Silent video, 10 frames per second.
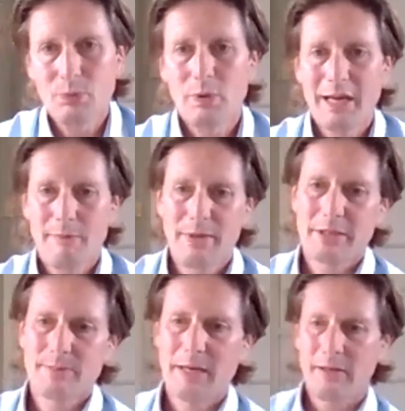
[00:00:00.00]
We have been
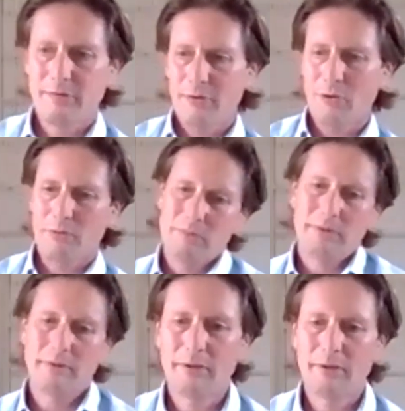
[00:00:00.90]
suspended for
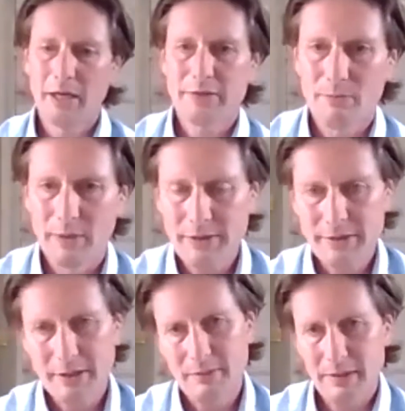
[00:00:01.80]
the last few months,
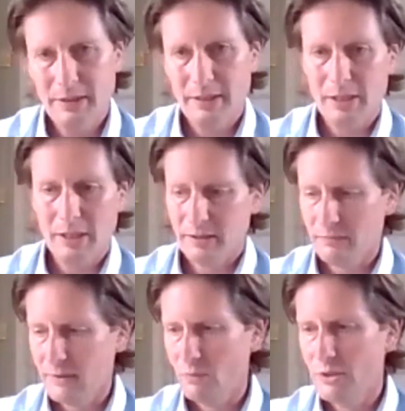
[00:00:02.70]
so
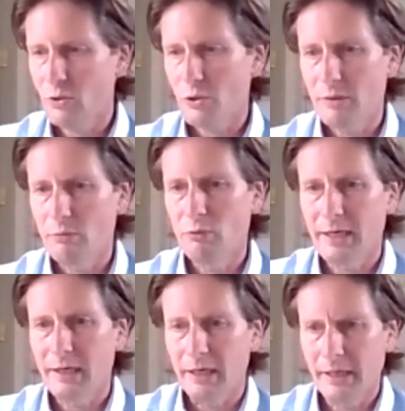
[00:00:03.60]
you know, we talk to them
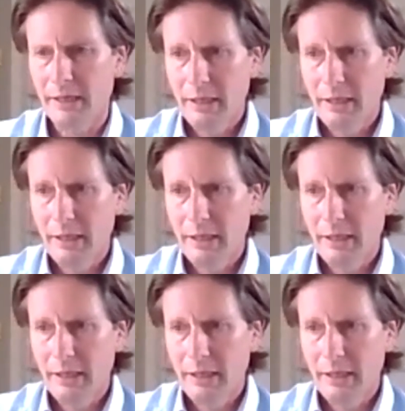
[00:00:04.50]
regularly.